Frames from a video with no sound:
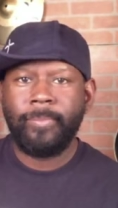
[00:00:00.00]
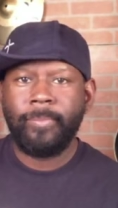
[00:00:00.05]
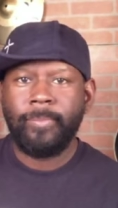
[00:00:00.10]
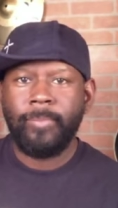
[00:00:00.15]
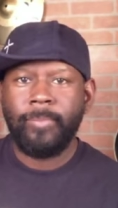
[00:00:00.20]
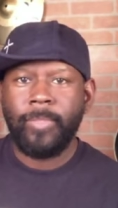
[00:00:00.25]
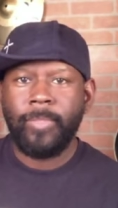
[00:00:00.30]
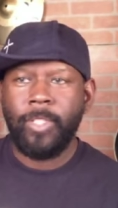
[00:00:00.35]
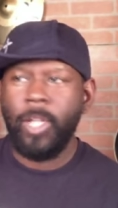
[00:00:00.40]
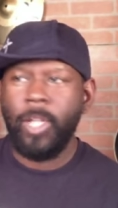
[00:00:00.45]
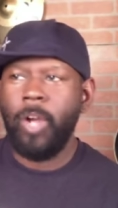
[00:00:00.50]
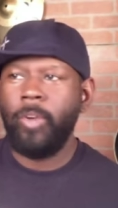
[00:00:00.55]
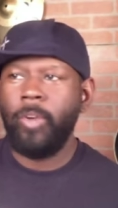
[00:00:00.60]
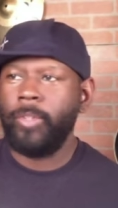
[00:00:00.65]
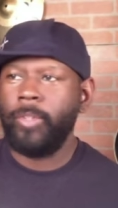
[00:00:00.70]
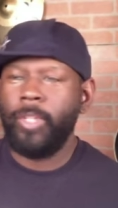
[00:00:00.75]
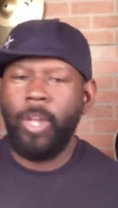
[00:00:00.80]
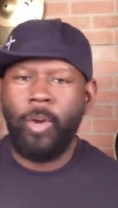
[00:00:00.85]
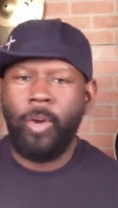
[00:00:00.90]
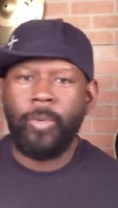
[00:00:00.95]
You don't,
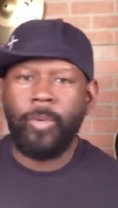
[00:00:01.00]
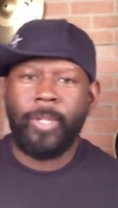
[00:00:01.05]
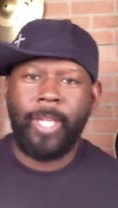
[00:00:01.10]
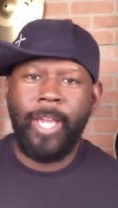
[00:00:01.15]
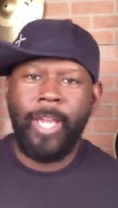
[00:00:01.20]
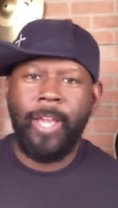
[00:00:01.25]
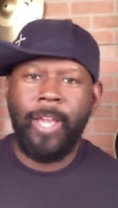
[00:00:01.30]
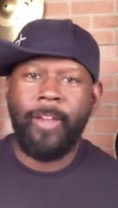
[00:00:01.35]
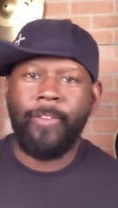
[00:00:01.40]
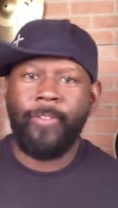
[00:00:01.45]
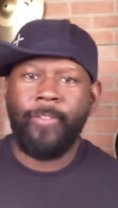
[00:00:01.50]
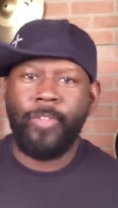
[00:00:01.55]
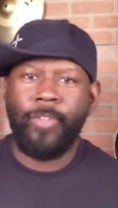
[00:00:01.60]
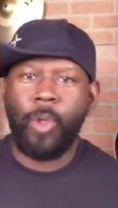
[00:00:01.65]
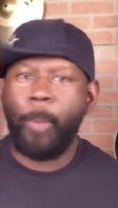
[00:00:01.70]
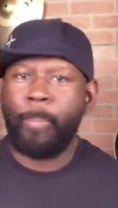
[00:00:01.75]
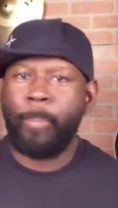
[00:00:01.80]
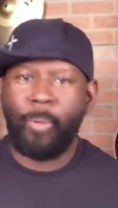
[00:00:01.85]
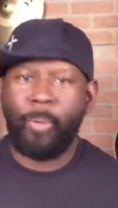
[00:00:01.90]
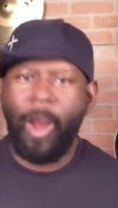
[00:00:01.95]
you don't give
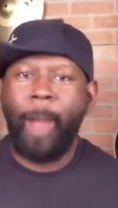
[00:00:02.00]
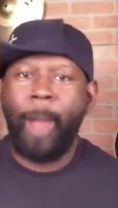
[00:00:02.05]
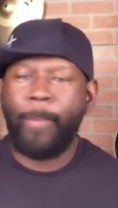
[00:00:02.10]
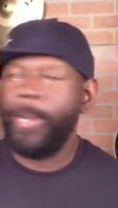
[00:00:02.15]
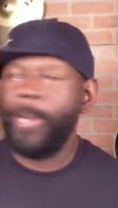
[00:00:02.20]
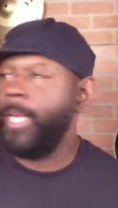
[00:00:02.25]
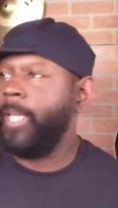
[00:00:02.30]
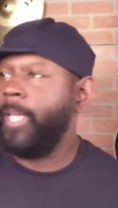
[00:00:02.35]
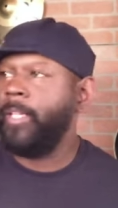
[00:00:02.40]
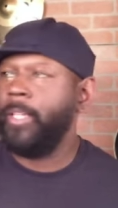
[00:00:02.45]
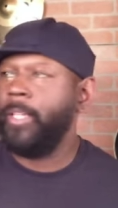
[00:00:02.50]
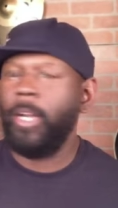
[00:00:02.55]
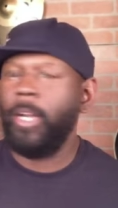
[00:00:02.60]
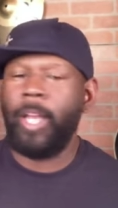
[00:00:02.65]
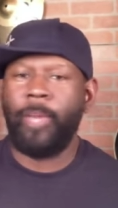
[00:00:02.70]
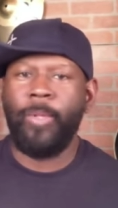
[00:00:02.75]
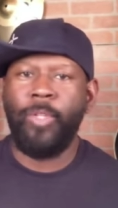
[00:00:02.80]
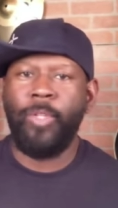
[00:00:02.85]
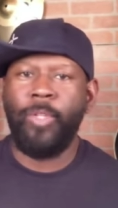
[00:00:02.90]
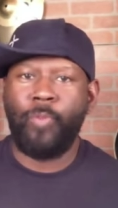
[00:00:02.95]
your property. You know, like
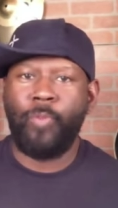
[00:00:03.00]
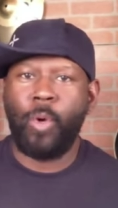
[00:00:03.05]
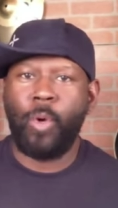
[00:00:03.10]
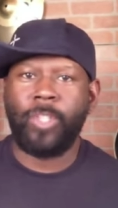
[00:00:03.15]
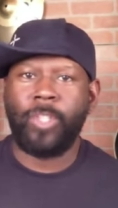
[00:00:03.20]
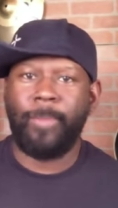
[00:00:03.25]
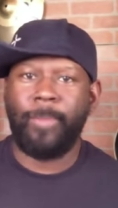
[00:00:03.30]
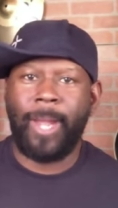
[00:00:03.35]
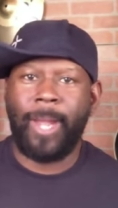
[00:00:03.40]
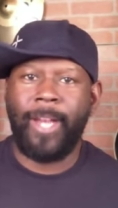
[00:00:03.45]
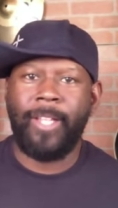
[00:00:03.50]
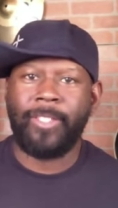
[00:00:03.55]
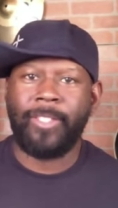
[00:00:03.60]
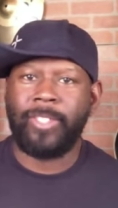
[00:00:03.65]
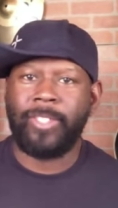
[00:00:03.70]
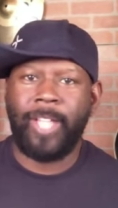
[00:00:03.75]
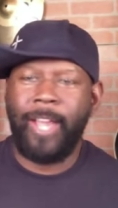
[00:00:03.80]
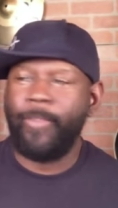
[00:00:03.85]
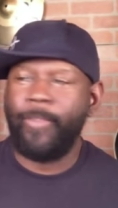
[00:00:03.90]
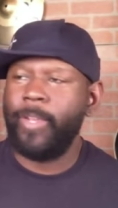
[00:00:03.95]
when you force somebody into
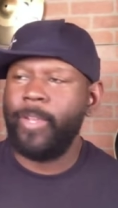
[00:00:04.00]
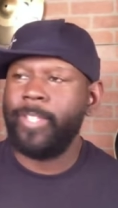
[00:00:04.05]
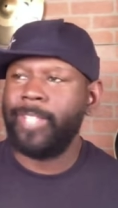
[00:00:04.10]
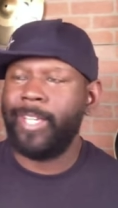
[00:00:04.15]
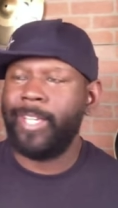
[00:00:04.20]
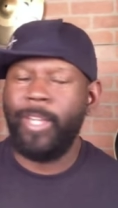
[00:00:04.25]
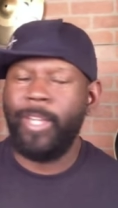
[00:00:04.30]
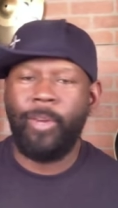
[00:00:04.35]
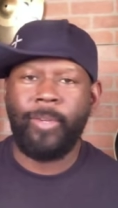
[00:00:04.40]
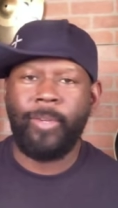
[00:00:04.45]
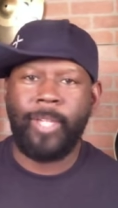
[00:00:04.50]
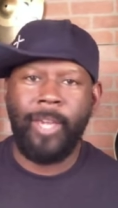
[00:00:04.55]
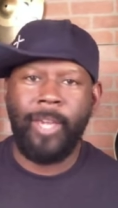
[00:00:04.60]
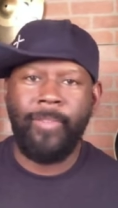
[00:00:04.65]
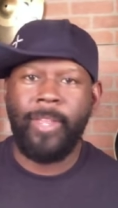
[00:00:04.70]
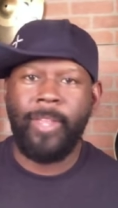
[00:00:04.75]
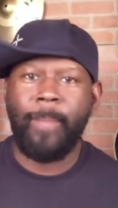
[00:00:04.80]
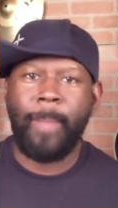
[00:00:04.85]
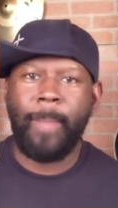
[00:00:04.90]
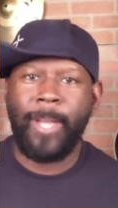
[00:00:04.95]
slavery, it's like you don't give
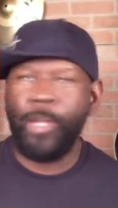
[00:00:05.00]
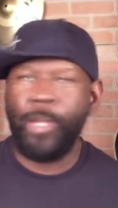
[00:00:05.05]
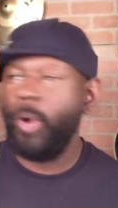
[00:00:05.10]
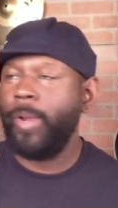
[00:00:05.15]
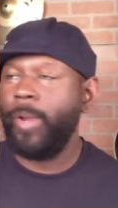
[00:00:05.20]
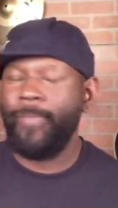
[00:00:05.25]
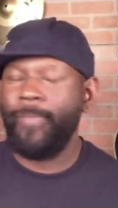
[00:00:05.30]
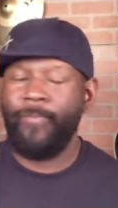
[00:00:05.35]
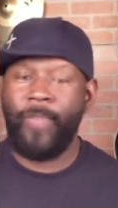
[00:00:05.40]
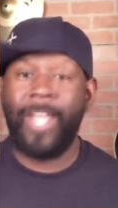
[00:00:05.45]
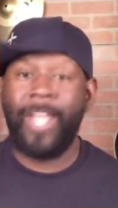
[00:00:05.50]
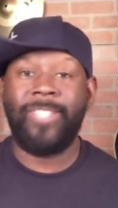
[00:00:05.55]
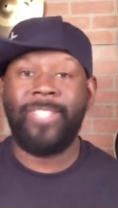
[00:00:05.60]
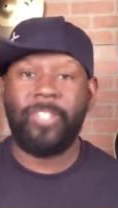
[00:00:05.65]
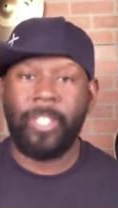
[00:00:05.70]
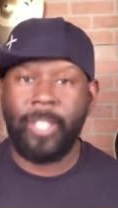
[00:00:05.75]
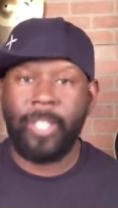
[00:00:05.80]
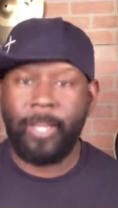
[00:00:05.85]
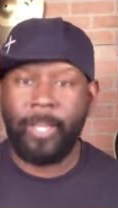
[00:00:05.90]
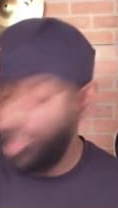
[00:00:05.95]
them money. You don't invest
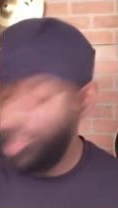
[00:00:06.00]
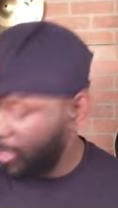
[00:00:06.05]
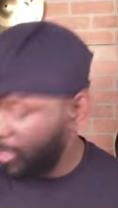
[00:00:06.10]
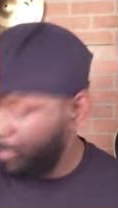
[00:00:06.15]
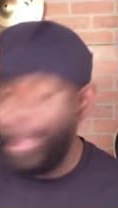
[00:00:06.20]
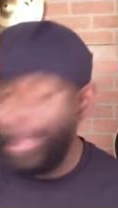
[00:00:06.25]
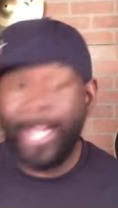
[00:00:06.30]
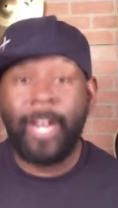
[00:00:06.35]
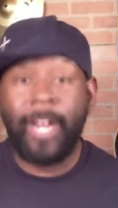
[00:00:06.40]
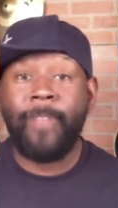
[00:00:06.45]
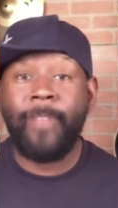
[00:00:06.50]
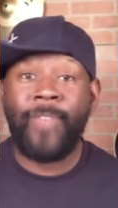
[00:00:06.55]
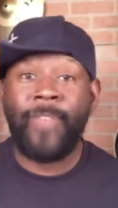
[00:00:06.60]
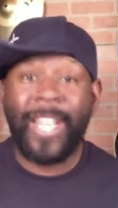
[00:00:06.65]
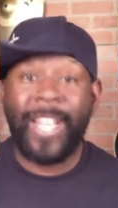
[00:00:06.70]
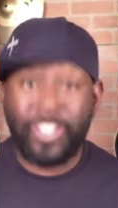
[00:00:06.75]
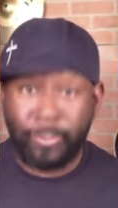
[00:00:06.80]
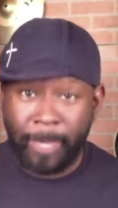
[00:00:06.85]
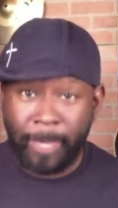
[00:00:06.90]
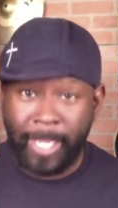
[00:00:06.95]
in them. This, he's making an
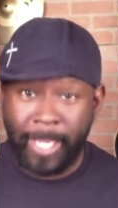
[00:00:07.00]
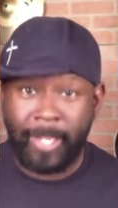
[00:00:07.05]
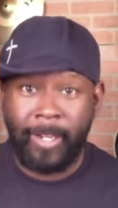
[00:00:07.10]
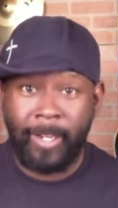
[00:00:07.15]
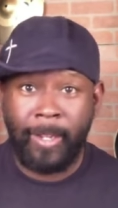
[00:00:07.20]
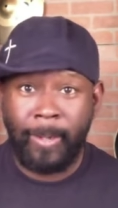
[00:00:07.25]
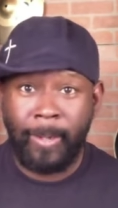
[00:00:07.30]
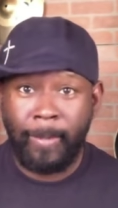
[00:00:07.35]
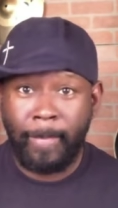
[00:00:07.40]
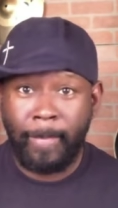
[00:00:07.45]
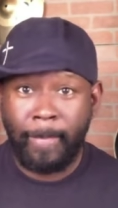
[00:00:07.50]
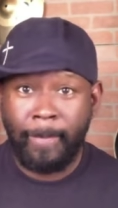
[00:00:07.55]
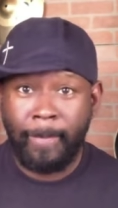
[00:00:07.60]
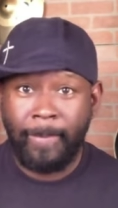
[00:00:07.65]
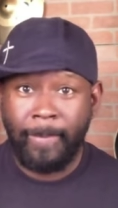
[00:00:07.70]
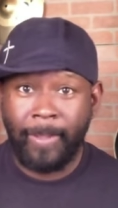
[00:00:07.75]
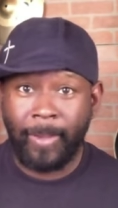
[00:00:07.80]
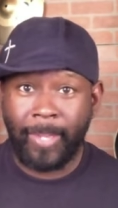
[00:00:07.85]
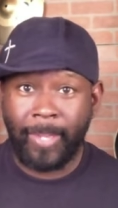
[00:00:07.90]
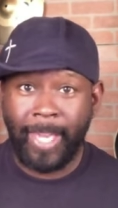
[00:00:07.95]
investment. Yeah.
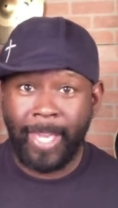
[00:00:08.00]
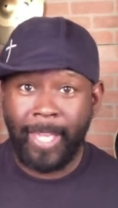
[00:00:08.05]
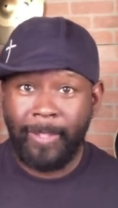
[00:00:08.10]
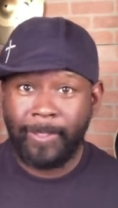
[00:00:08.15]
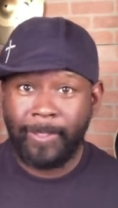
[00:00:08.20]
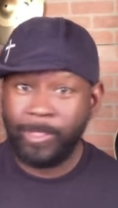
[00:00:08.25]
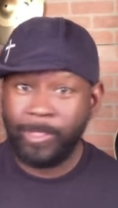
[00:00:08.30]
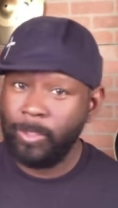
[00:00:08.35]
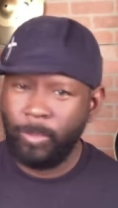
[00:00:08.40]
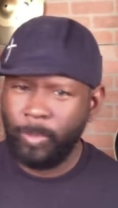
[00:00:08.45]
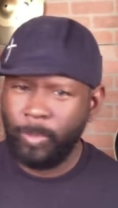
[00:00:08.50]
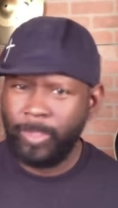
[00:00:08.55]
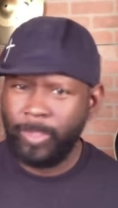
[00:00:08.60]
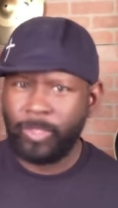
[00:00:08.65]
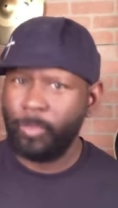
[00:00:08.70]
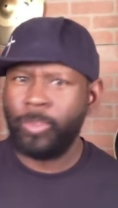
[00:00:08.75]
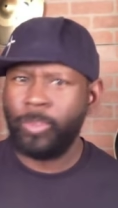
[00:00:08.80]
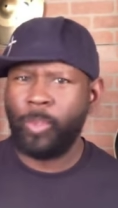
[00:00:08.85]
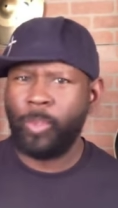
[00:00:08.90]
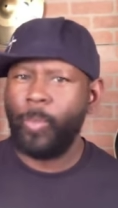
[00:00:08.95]
Okay? So, we're,
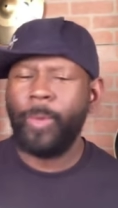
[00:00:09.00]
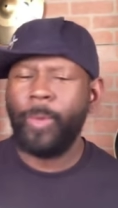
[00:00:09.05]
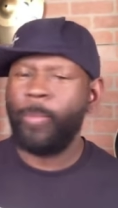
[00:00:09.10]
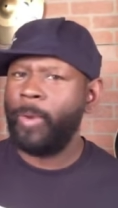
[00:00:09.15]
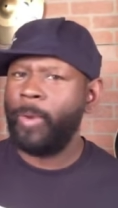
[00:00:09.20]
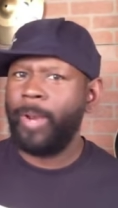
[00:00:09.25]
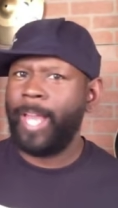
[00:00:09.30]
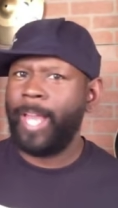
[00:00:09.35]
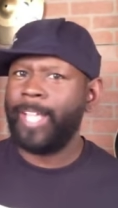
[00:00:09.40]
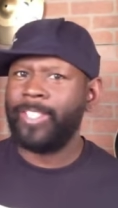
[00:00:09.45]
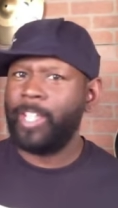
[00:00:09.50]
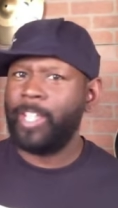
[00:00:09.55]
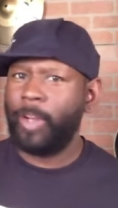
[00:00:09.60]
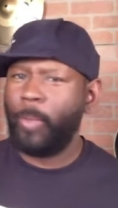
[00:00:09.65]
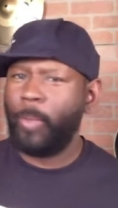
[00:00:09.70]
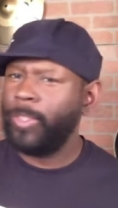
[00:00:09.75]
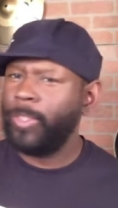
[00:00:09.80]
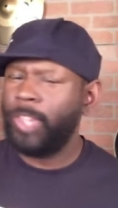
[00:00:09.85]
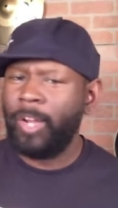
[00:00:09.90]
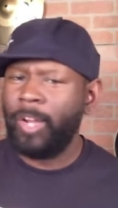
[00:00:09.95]
so we're, like I said,
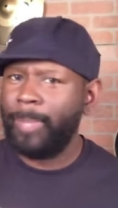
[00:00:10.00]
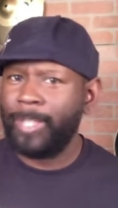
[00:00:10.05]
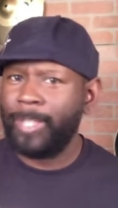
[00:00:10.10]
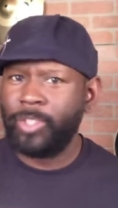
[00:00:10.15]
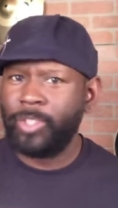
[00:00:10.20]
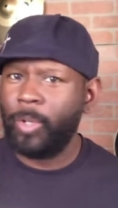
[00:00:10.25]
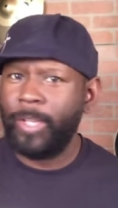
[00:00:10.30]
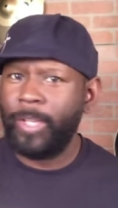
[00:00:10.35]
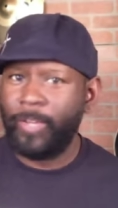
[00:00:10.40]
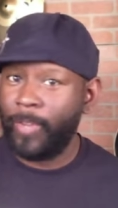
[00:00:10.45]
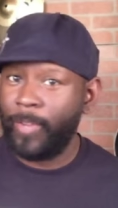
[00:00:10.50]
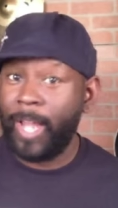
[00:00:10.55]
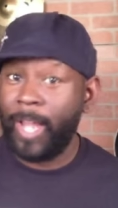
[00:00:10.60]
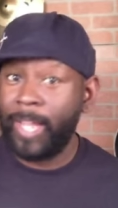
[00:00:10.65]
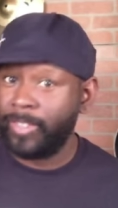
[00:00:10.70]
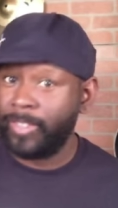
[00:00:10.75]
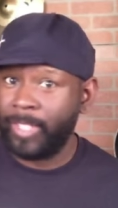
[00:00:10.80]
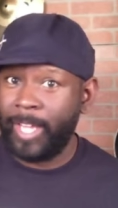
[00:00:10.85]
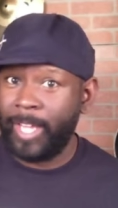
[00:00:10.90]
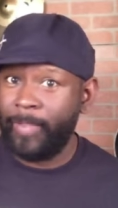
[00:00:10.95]
we're talking about a totally different kind of
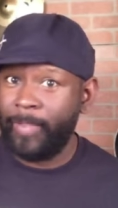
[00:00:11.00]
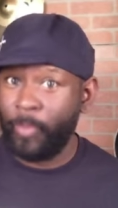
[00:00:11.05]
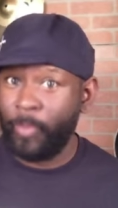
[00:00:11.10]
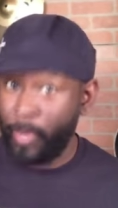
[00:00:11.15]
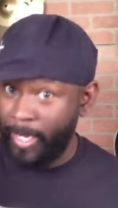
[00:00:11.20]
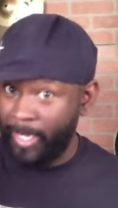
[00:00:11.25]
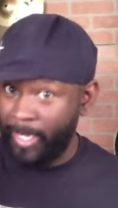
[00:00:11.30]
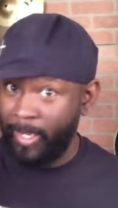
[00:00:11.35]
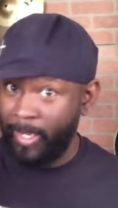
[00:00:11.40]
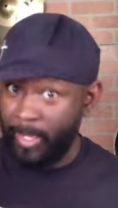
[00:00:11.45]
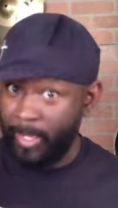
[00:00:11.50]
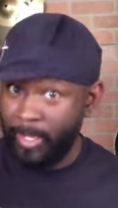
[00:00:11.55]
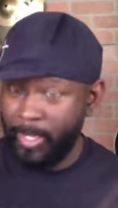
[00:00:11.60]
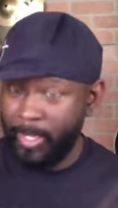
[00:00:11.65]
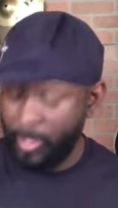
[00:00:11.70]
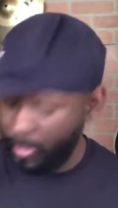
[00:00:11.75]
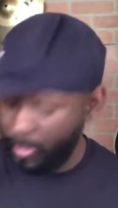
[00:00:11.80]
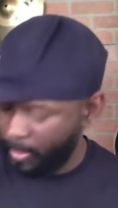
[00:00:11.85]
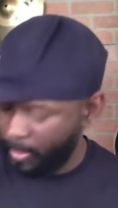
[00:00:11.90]
slavery here.